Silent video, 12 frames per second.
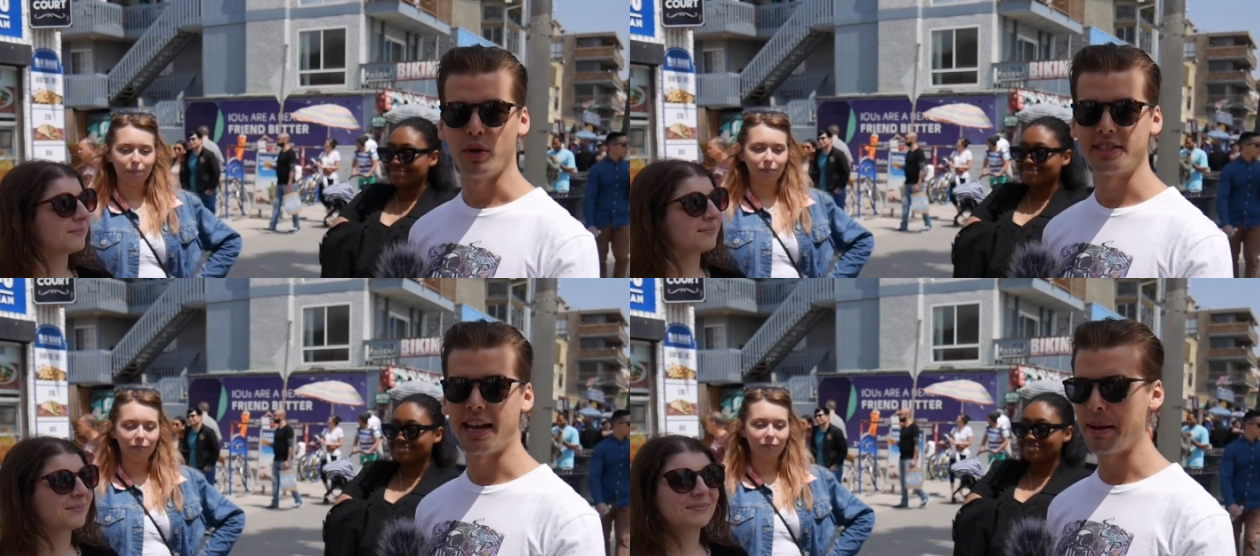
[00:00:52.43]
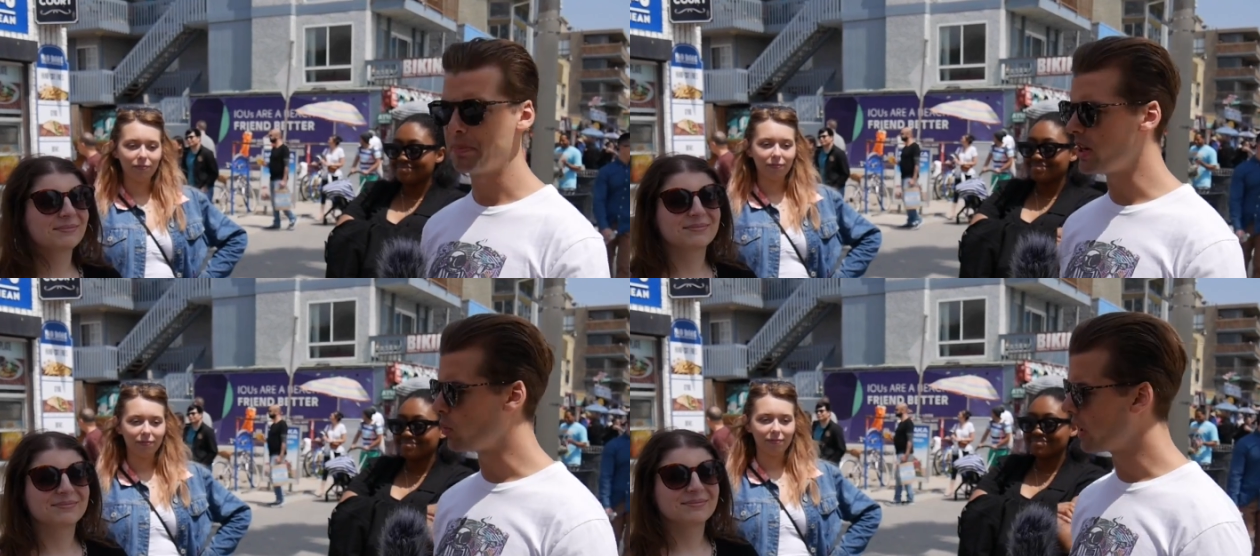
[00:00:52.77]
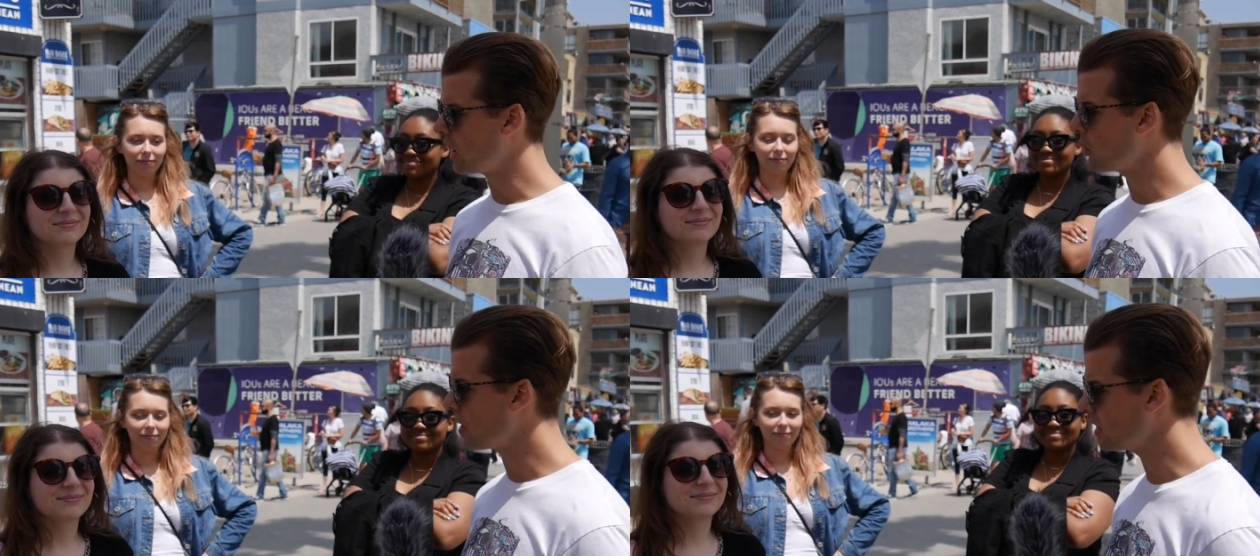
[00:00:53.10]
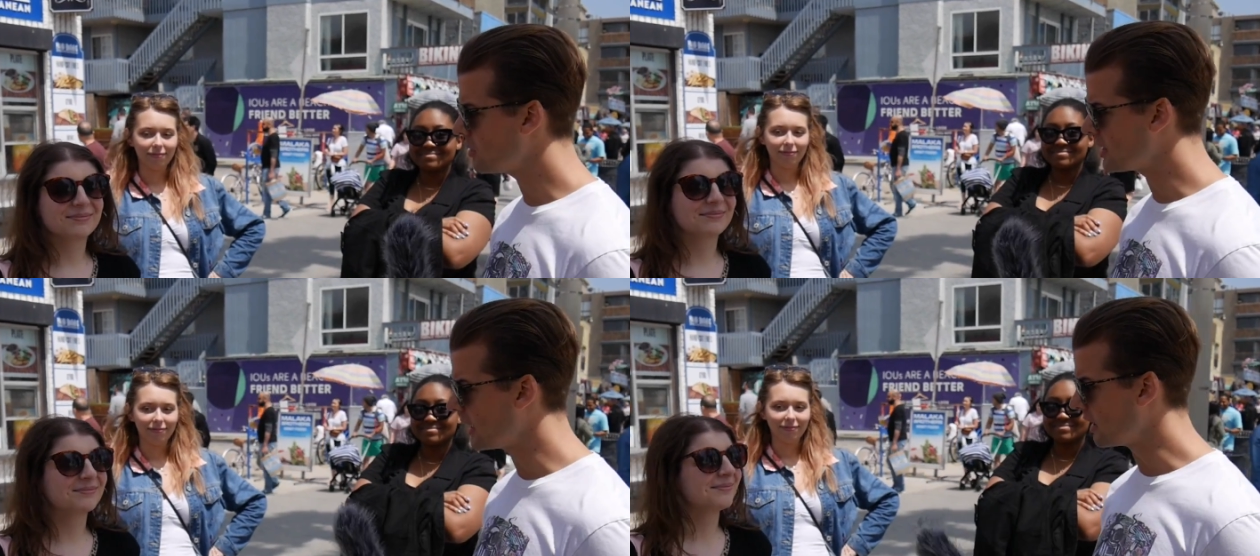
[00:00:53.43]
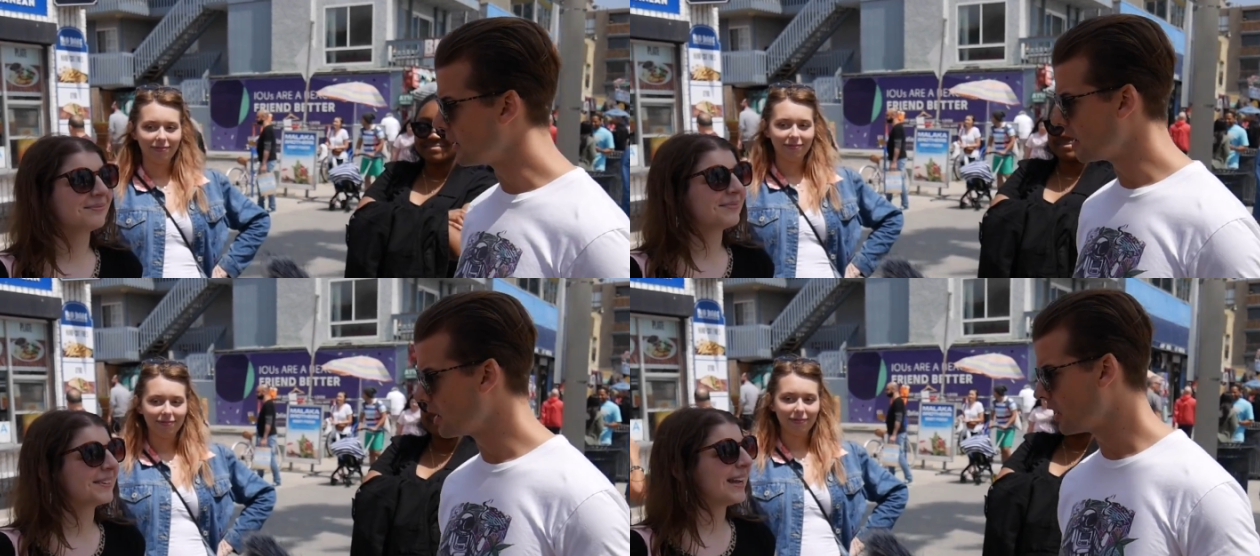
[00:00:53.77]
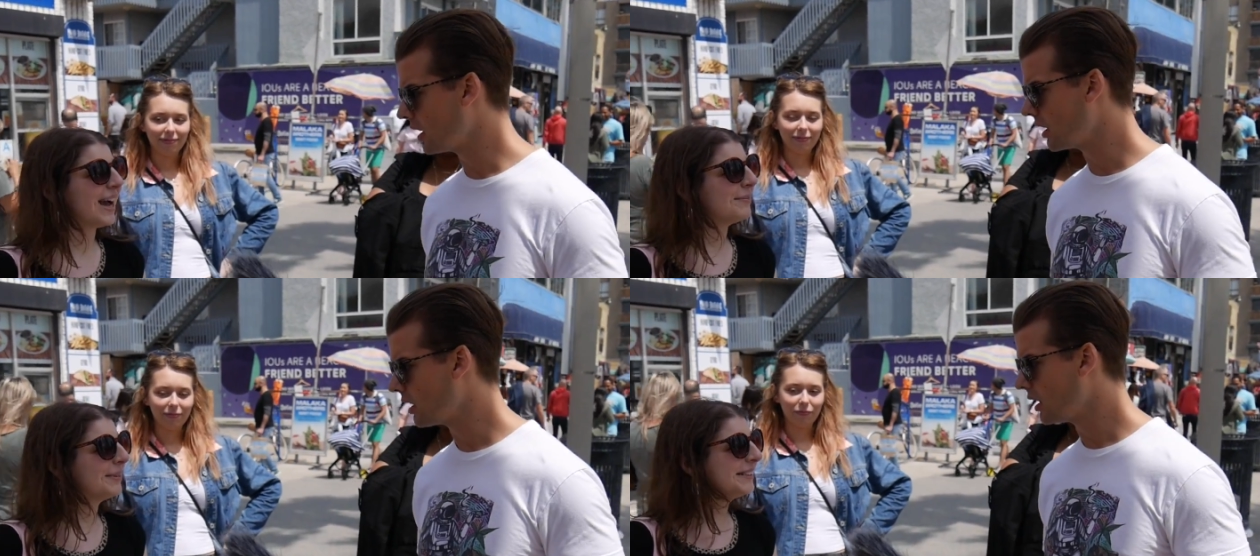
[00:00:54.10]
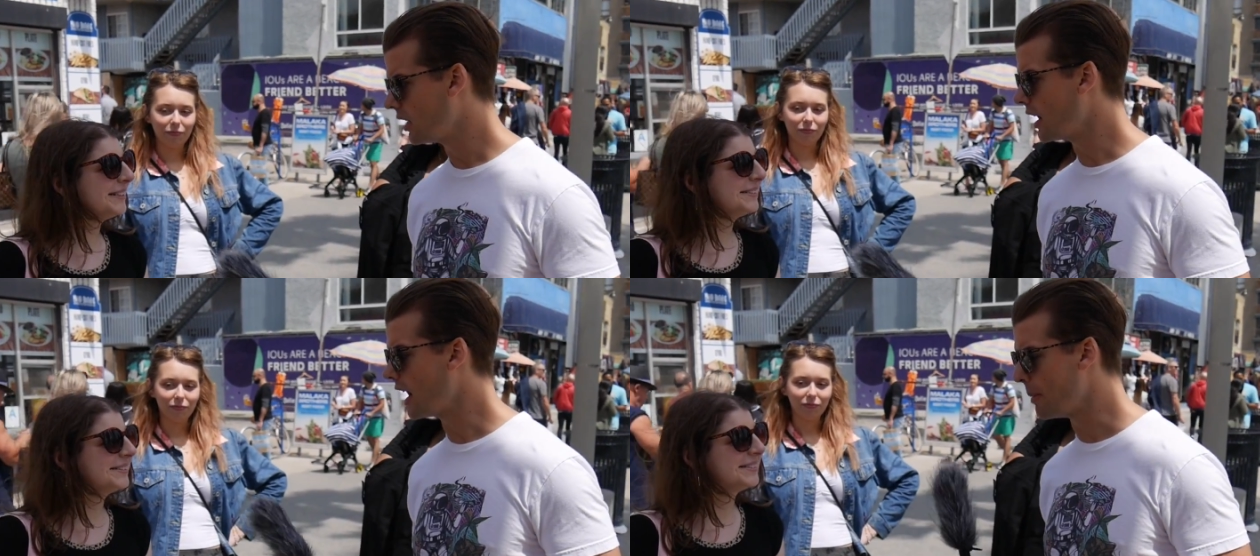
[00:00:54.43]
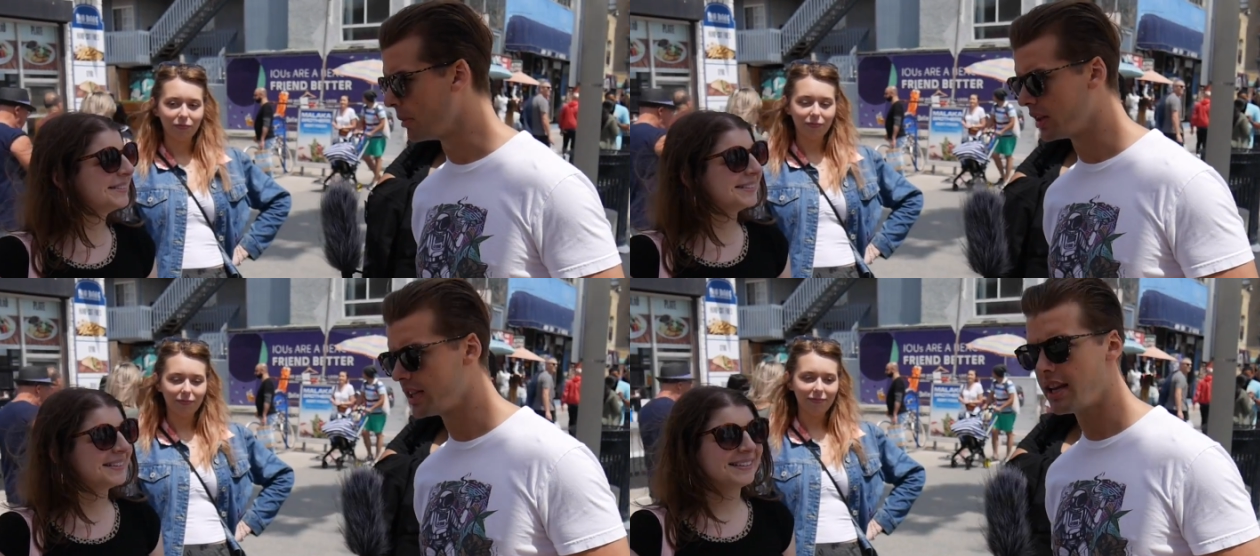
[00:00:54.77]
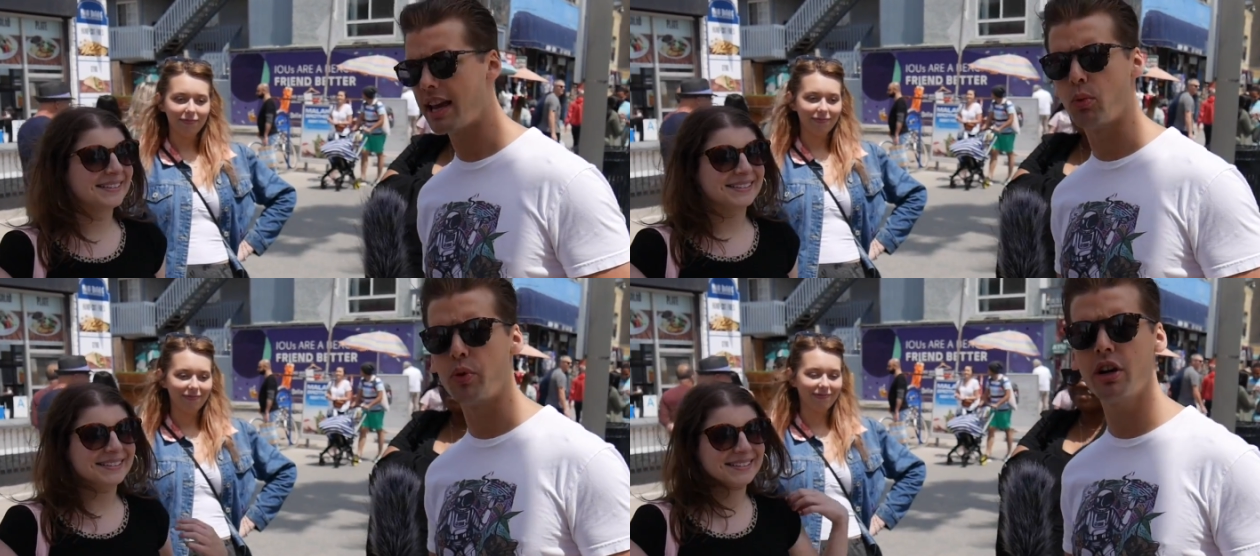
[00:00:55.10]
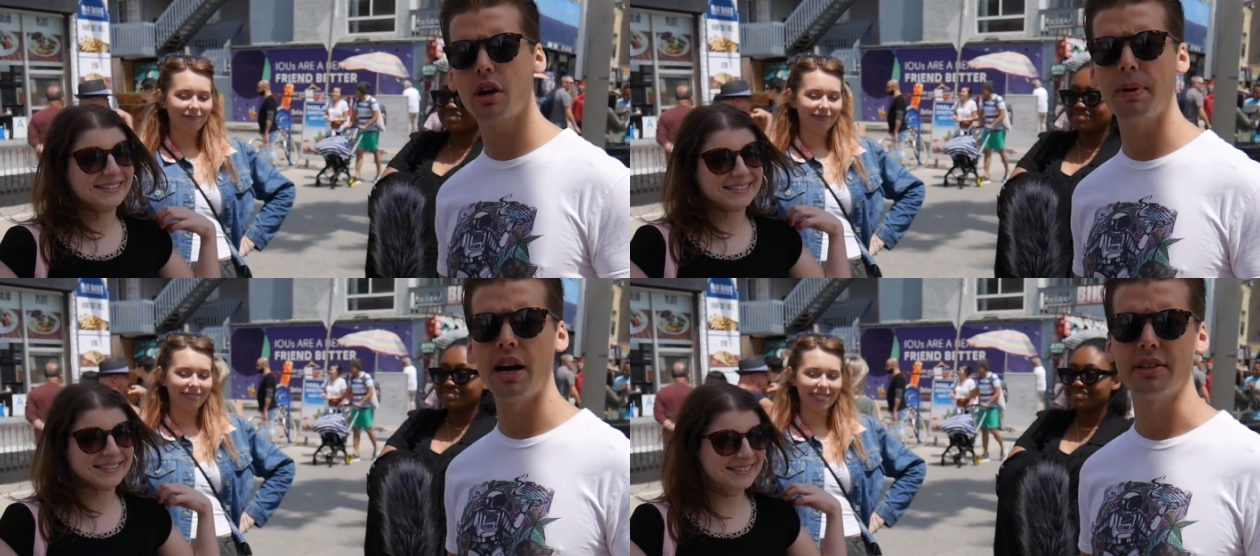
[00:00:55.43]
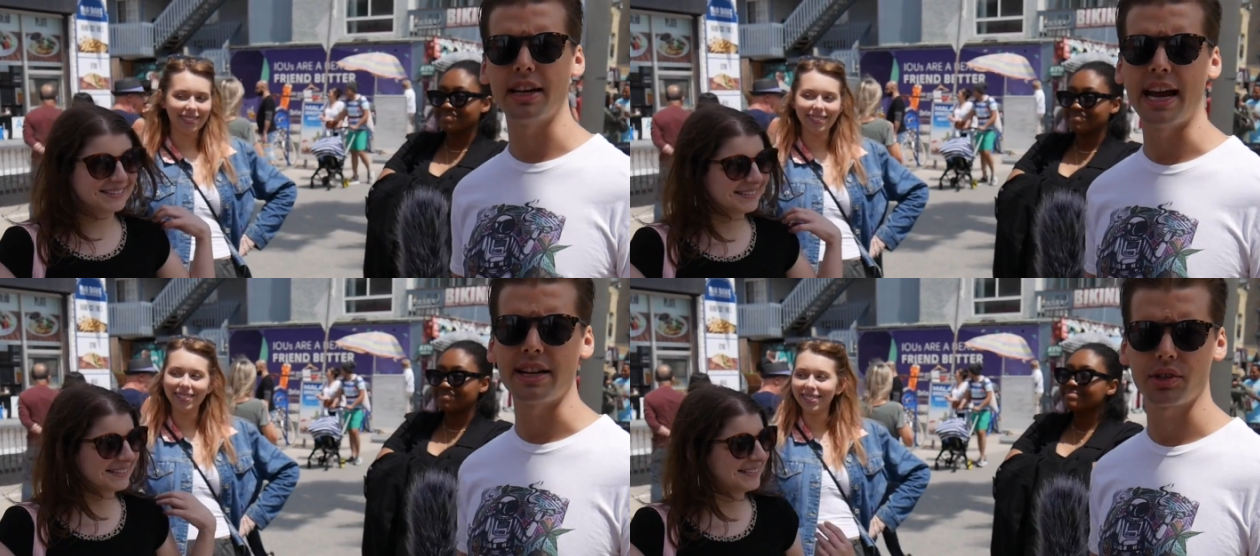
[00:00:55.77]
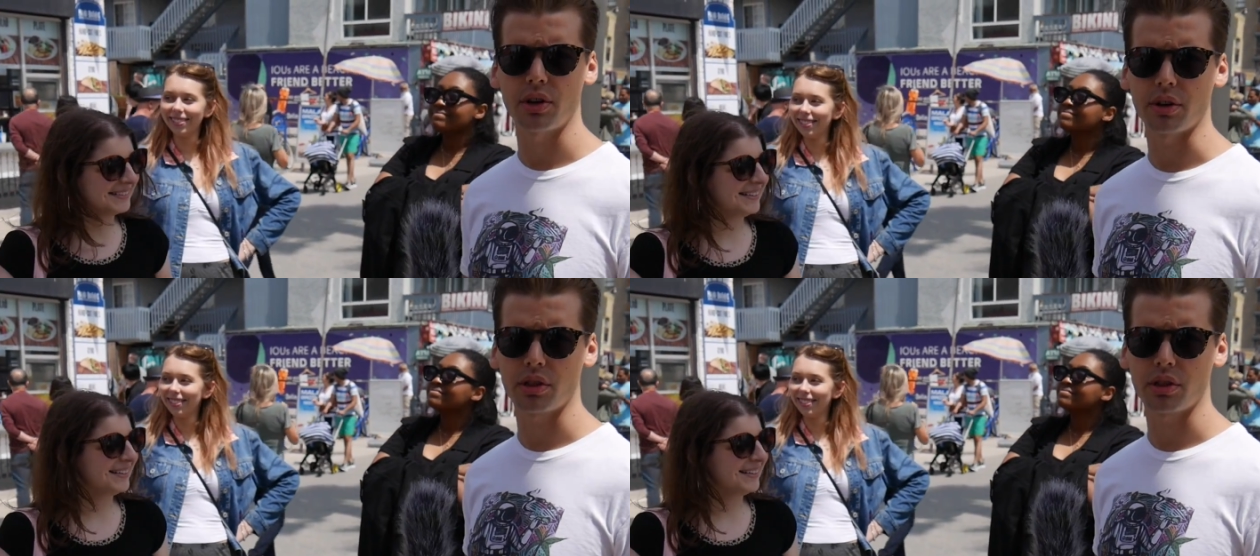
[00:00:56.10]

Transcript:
Speaker 1: What's happening? We're here with, you said? Emily. Emily, and we are about to ask her